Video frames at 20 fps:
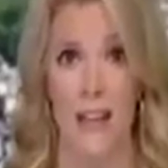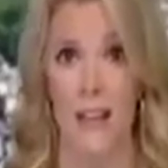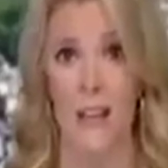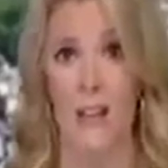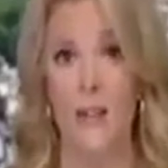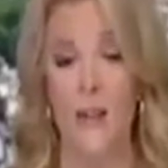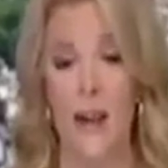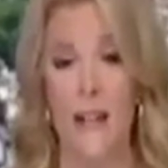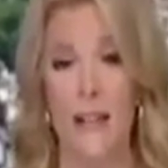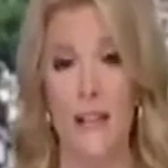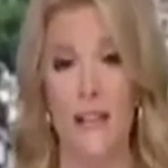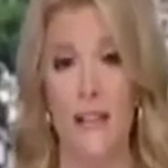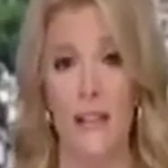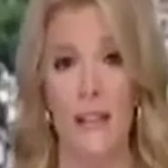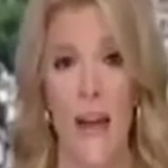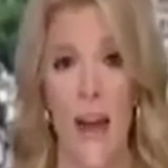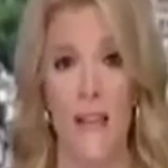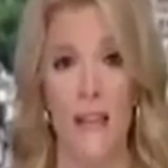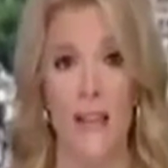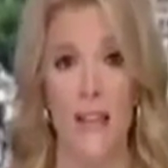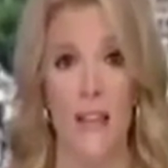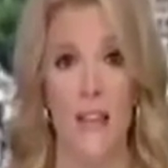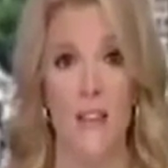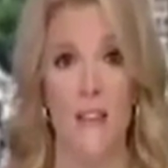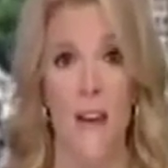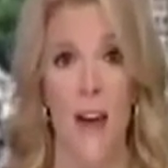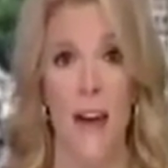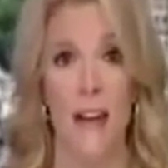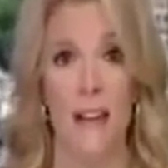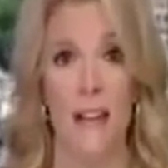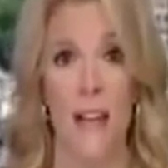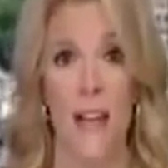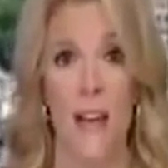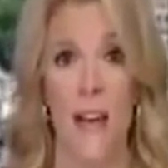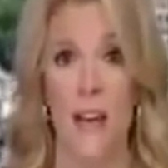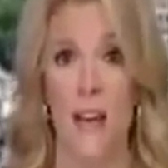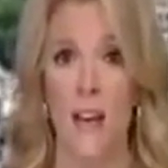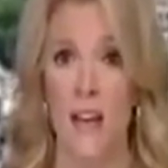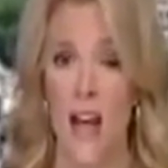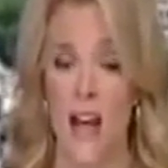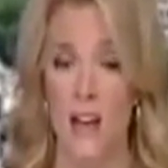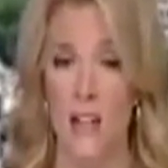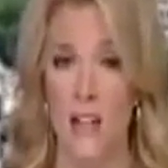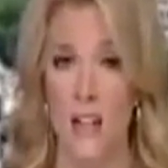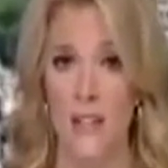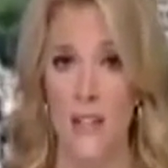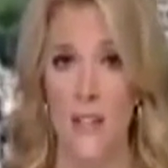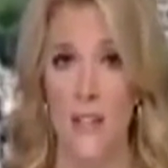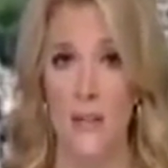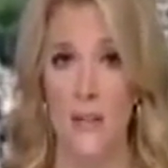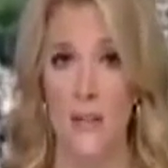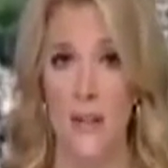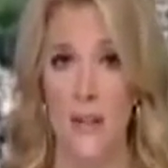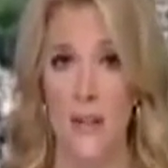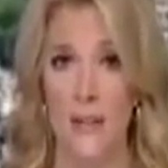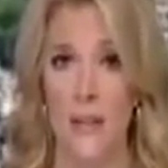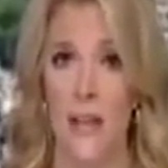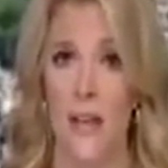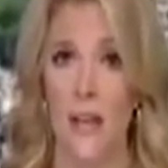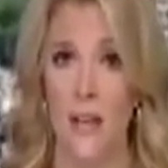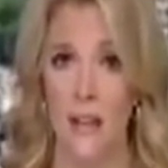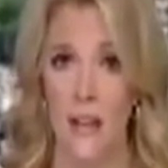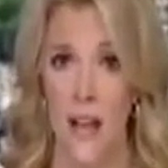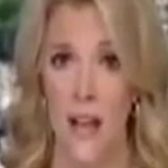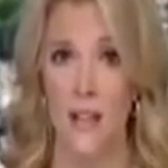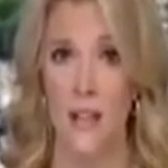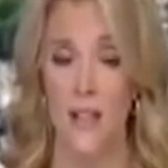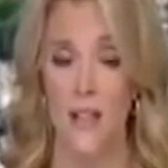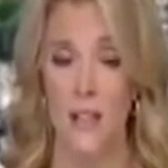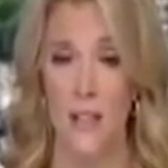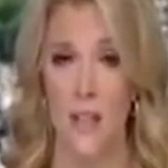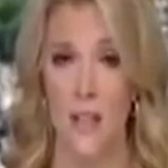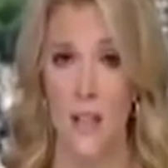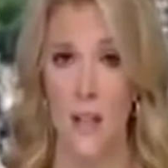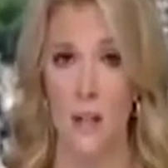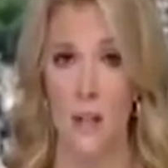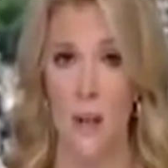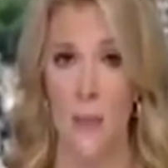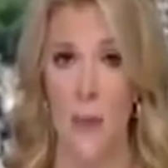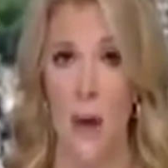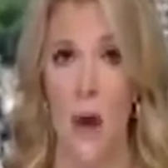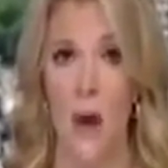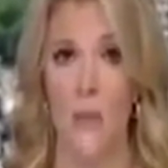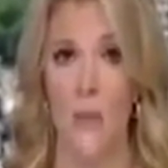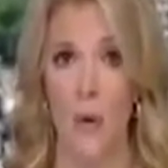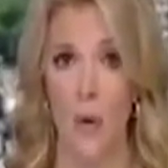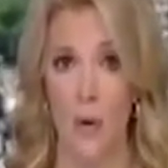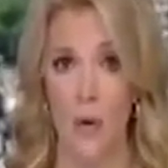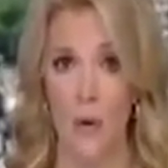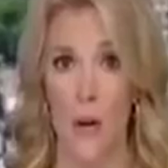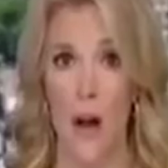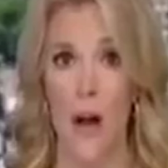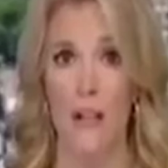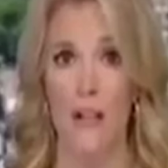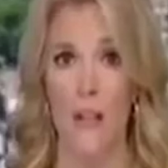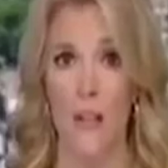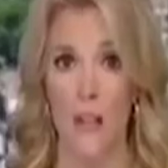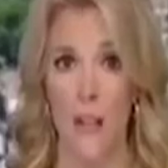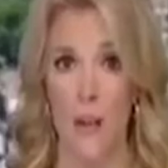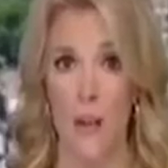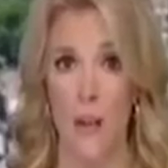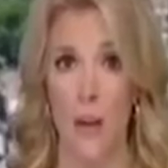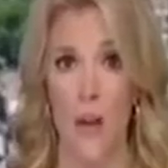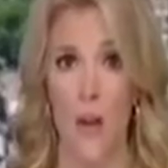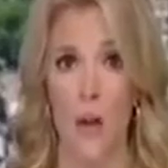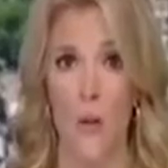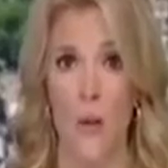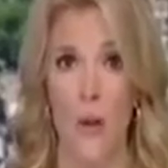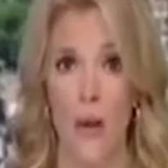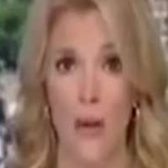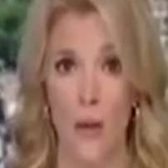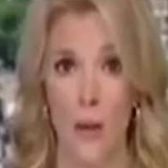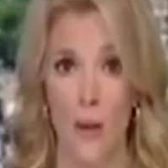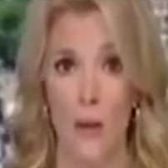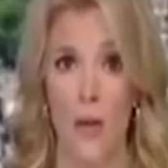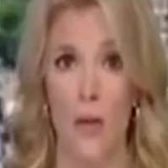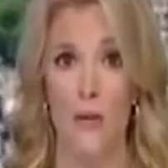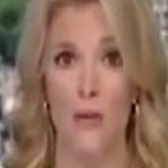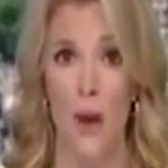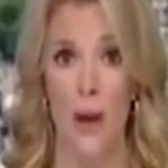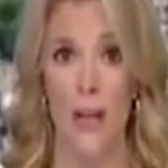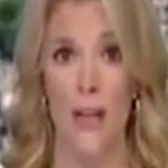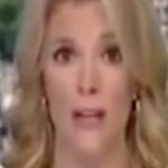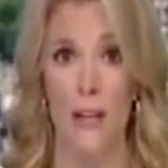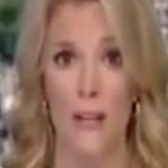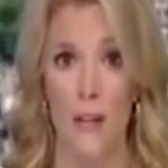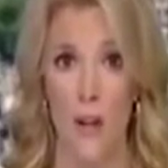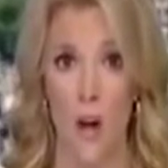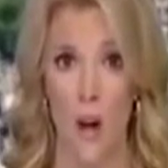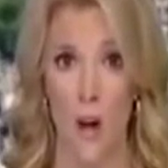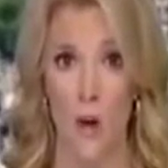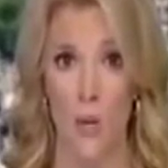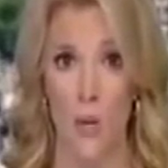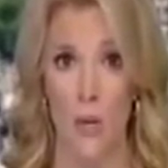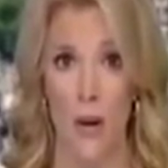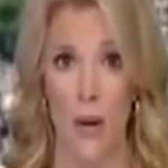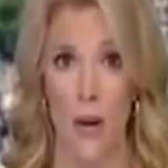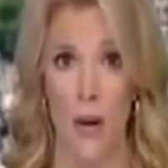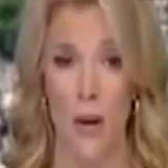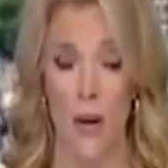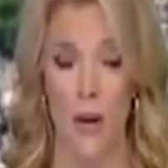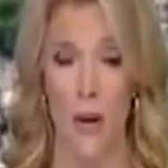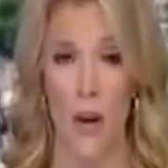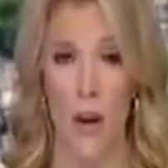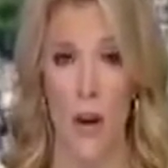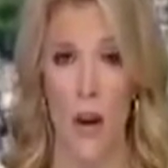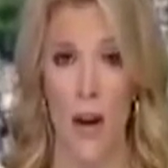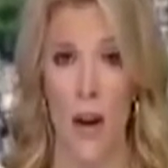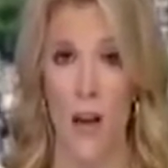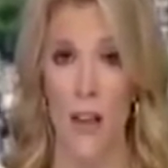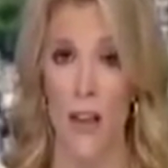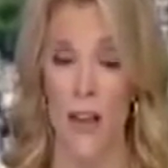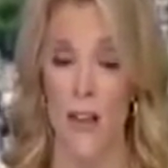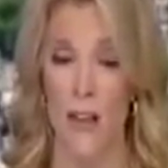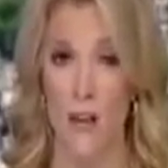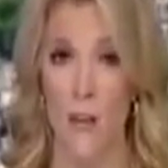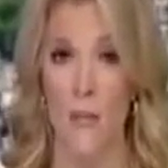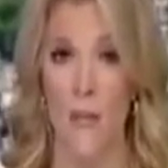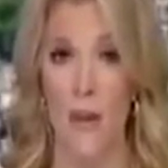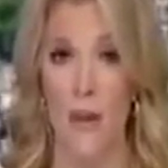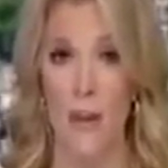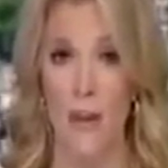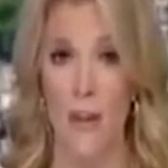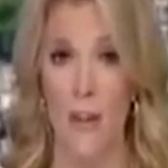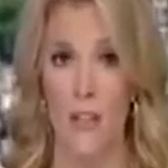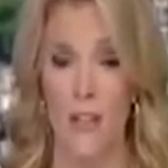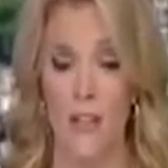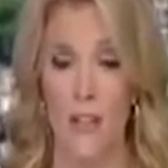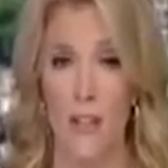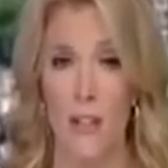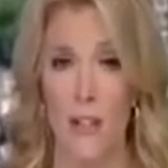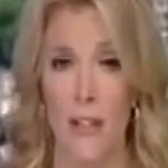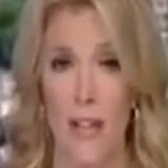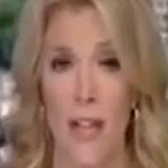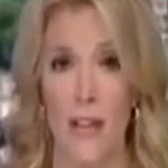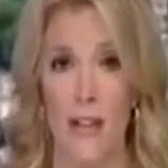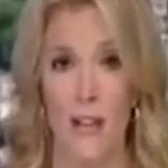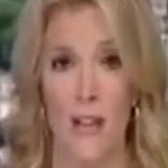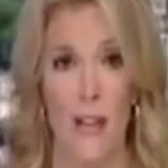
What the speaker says: And this crisis is having an effect not just in Greece, not just in Europe, but across the globe, including right here at home. There are bigger concerns.